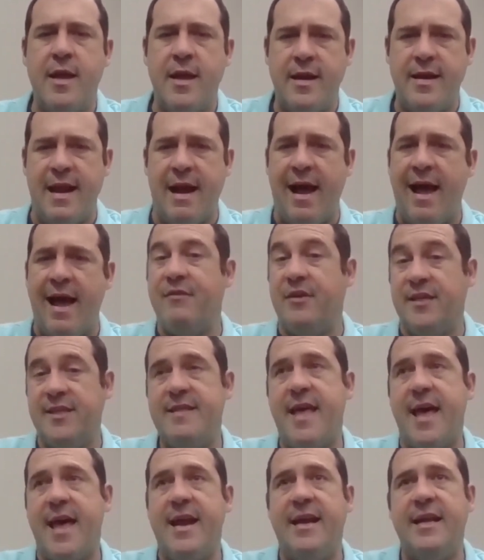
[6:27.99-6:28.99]
Now, having said
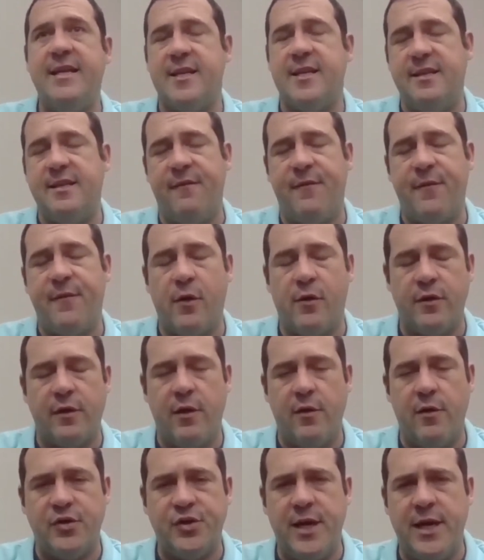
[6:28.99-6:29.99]
that, it is a difficult
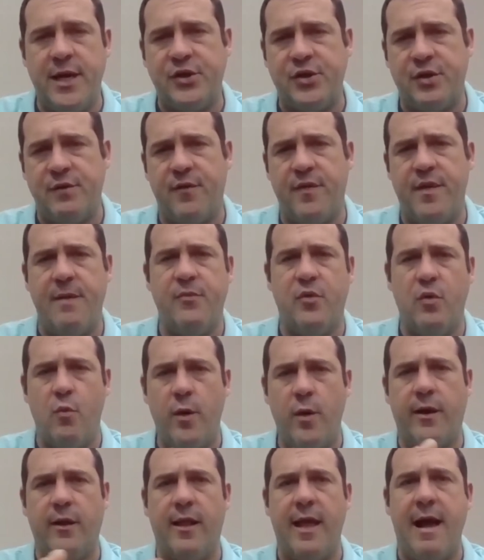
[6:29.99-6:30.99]
negotiation for them to
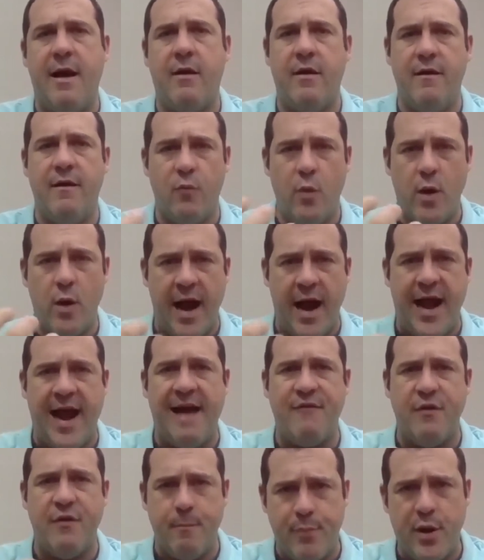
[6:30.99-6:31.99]
wiggle out of when I have
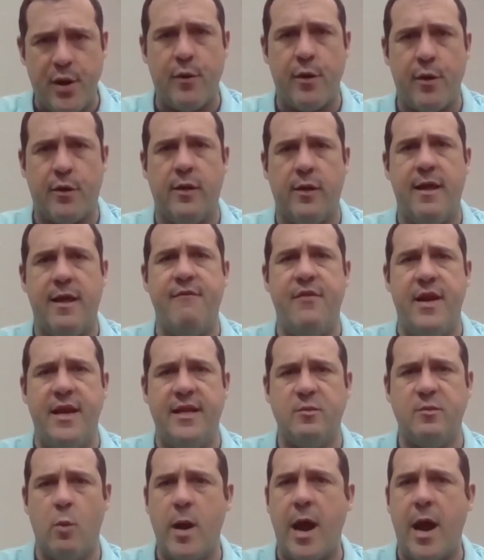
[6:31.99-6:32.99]
empirical evidence,
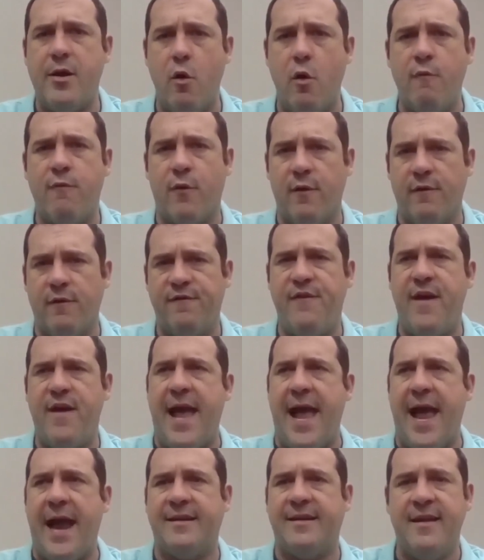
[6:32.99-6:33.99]
when I know for a
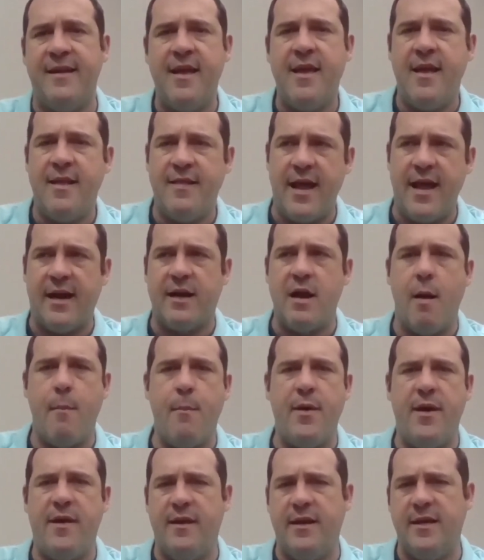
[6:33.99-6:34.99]
fact that a
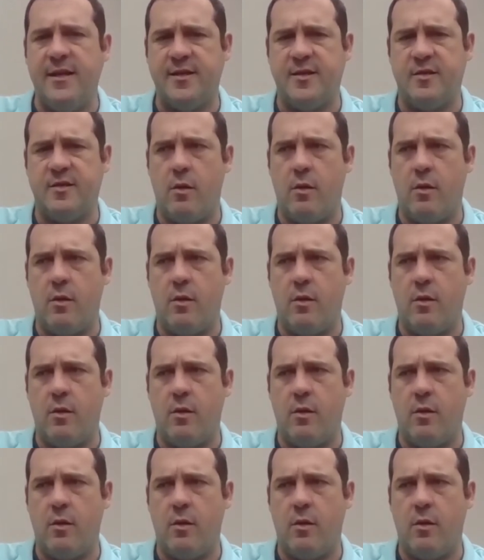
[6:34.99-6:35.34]
company that is